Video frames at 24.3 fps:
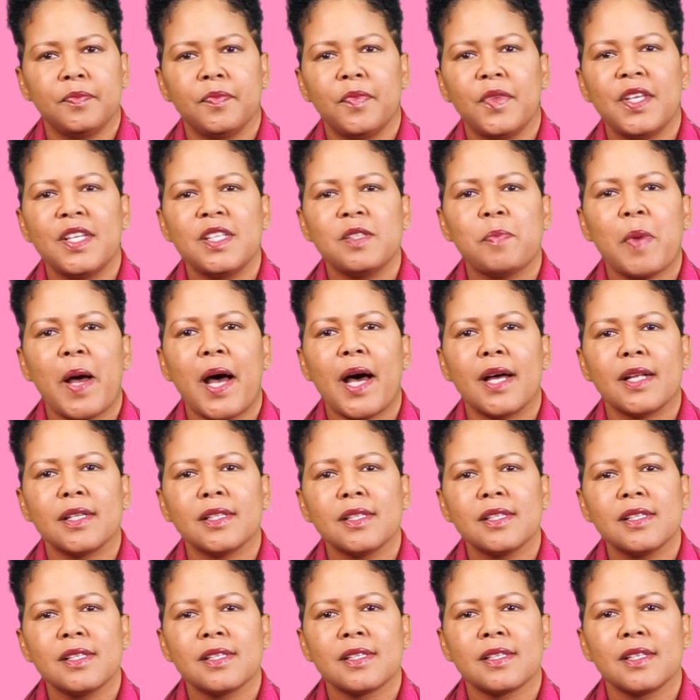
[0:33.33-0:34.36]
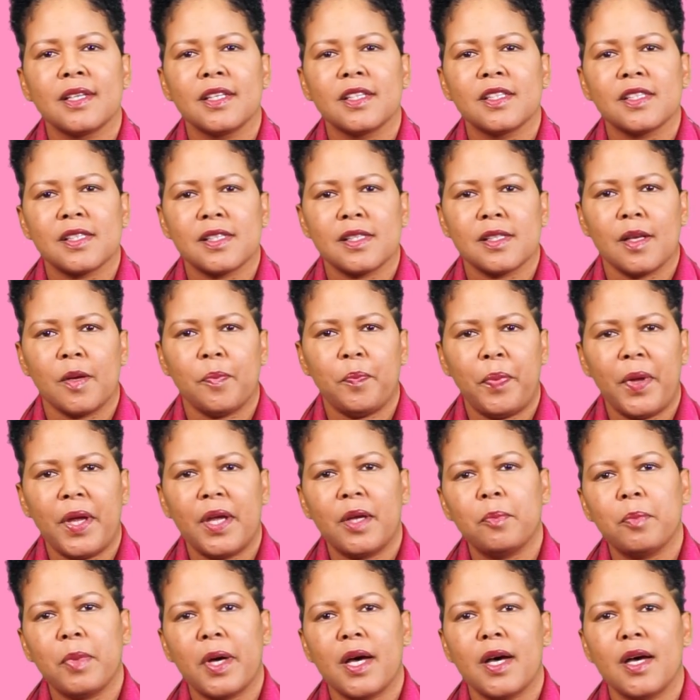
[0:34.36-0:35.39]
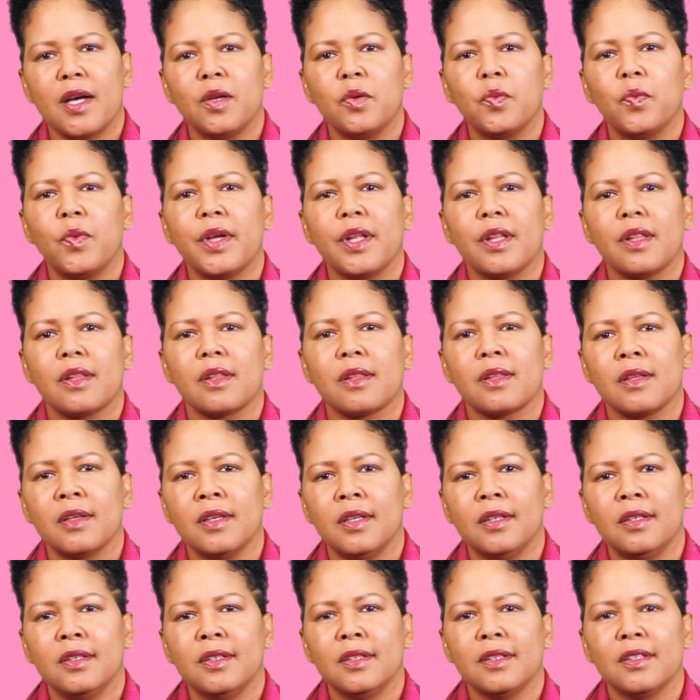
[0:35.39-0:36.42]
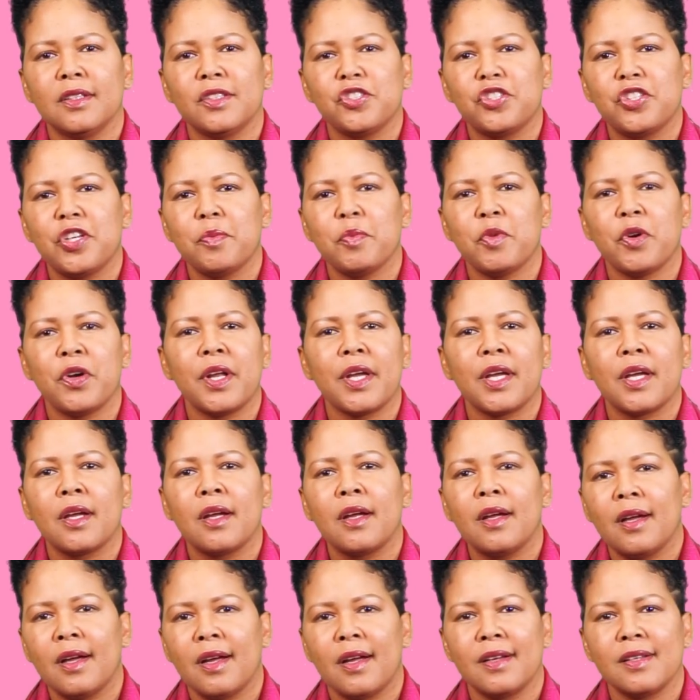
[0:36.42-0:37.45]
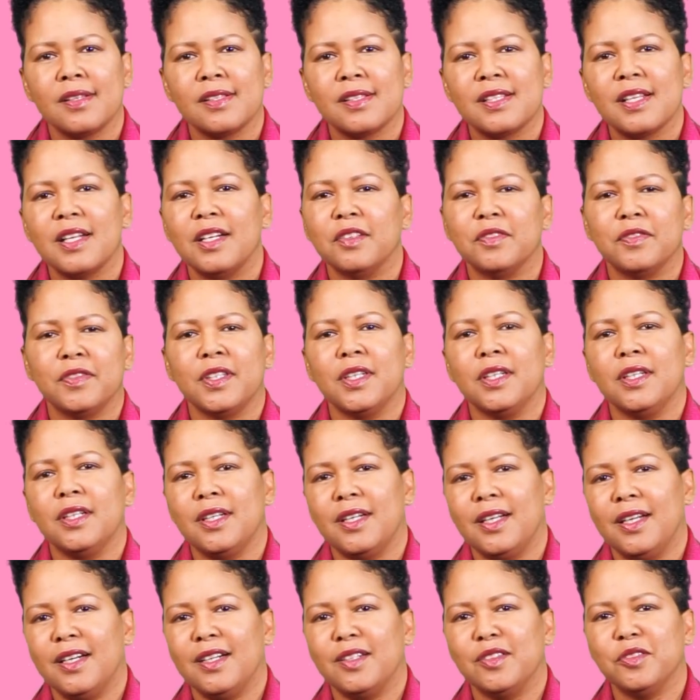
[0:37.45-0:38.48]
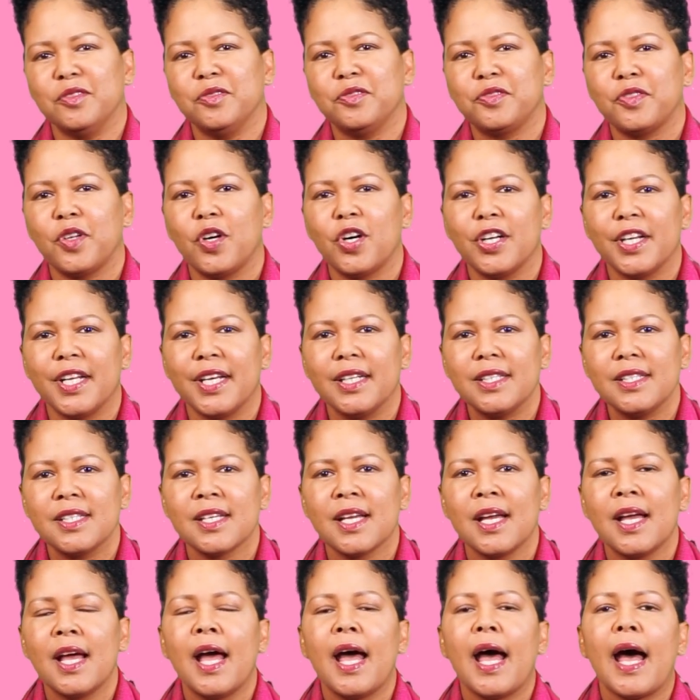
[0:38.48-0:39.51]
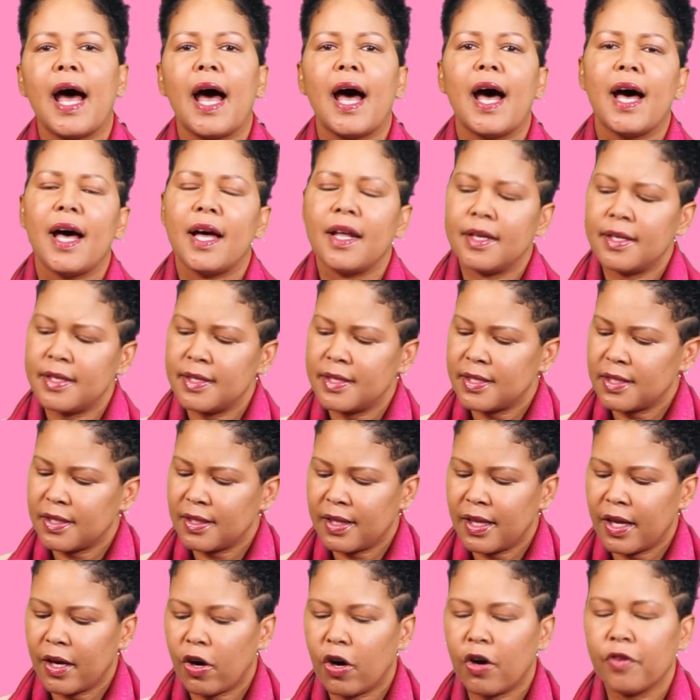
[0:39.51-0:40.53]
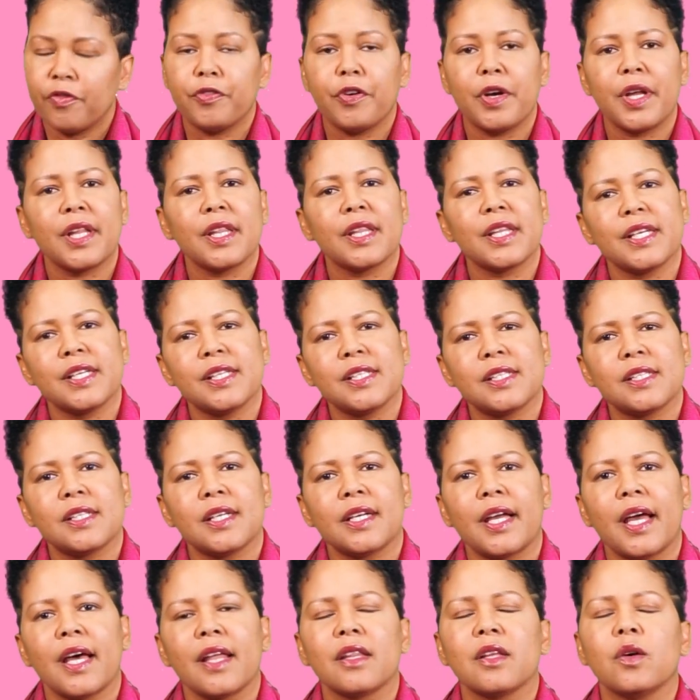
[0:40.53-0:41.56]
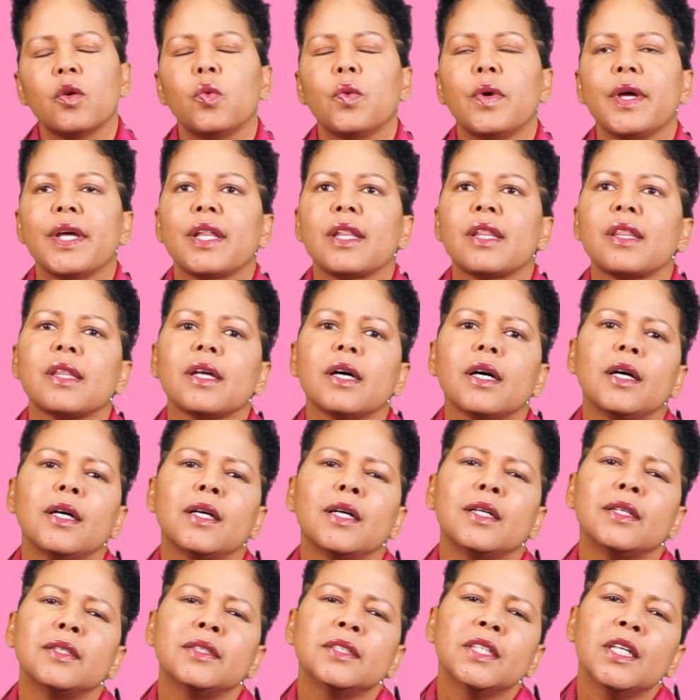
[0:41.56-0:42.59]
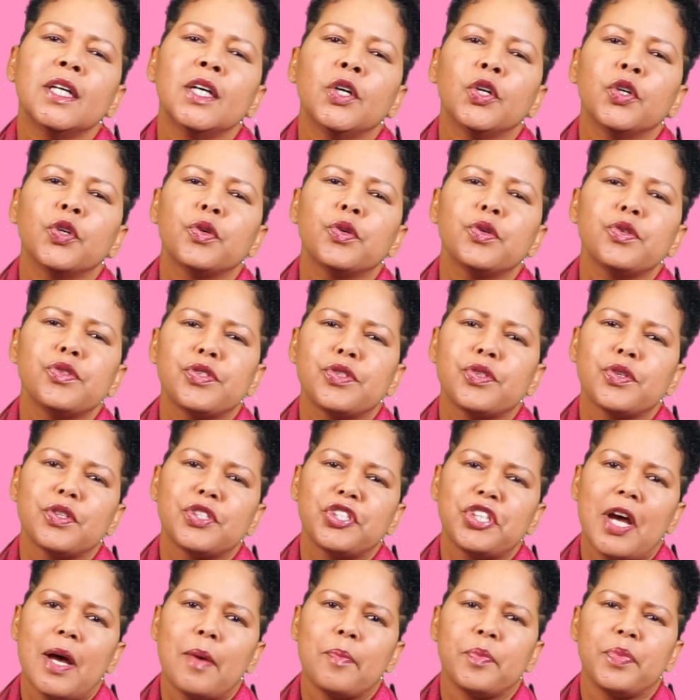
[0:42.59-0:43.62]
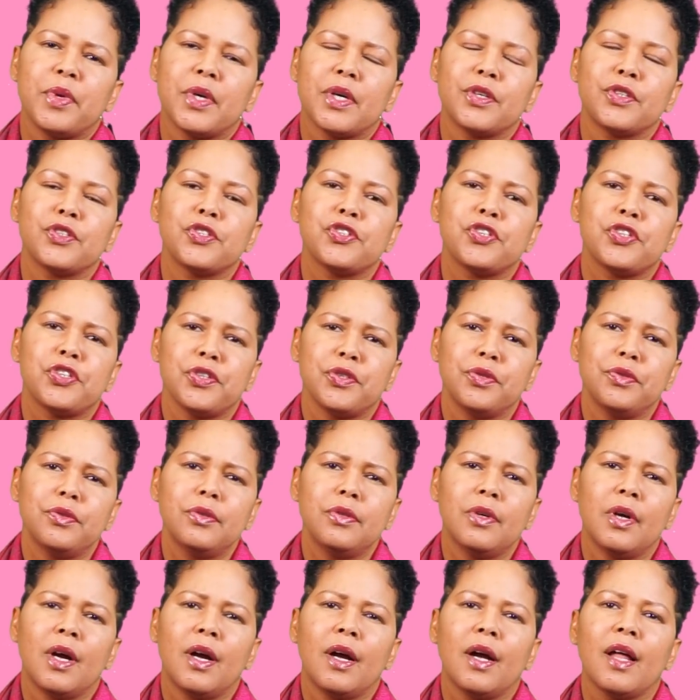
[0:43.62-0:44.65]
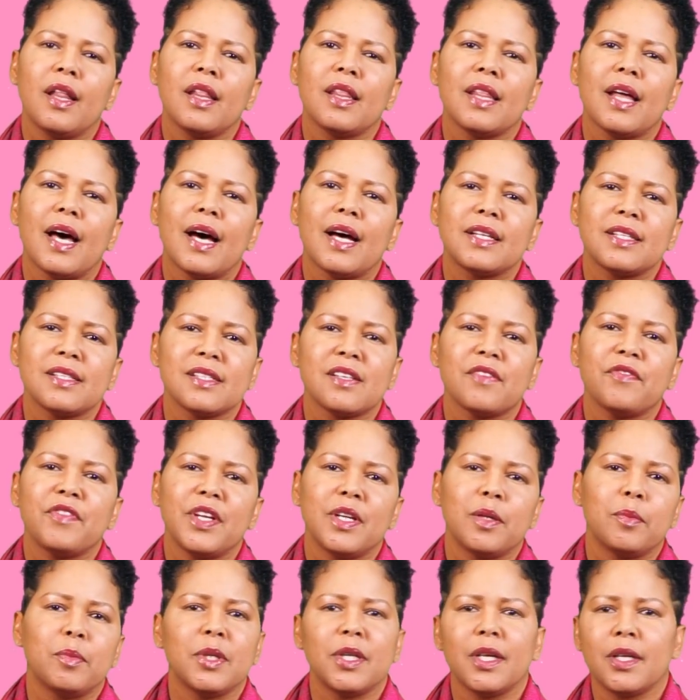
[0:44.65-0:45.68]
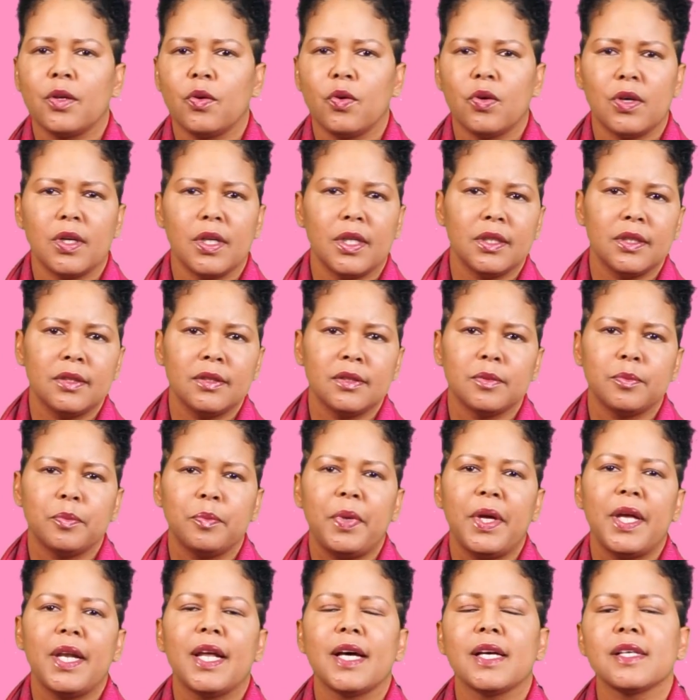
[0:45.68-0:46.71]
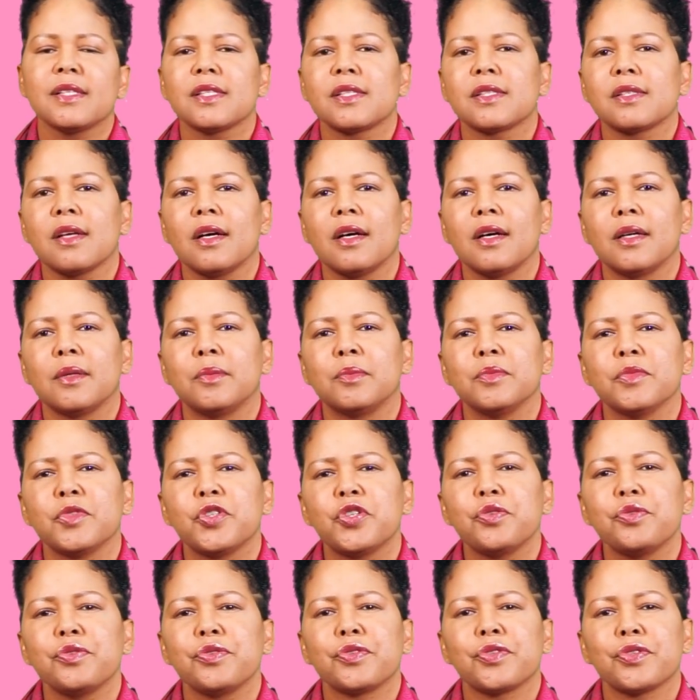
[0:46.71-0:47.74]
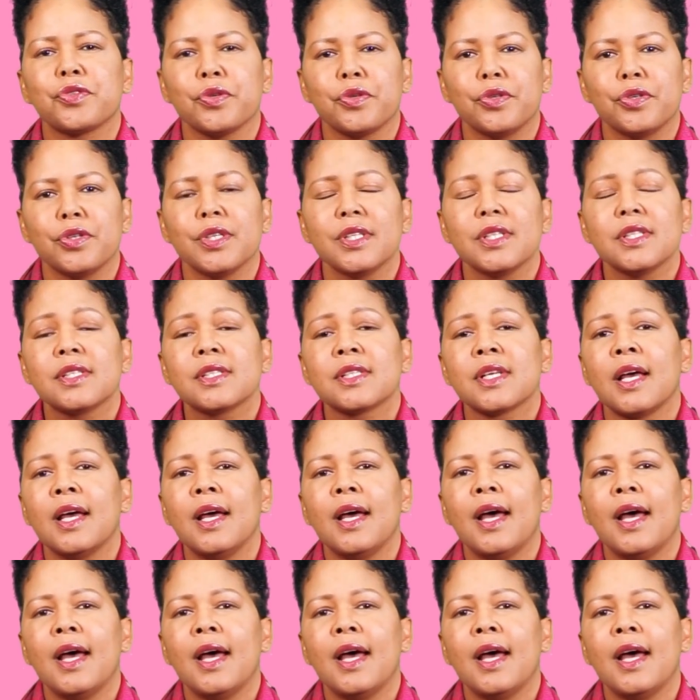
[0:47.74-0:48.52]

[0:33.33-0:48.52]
these bands. It's a pink band with shimmering silver love on it, and they're offering this together with a Gusto Champion shoe that is available at all Payless shoe stores.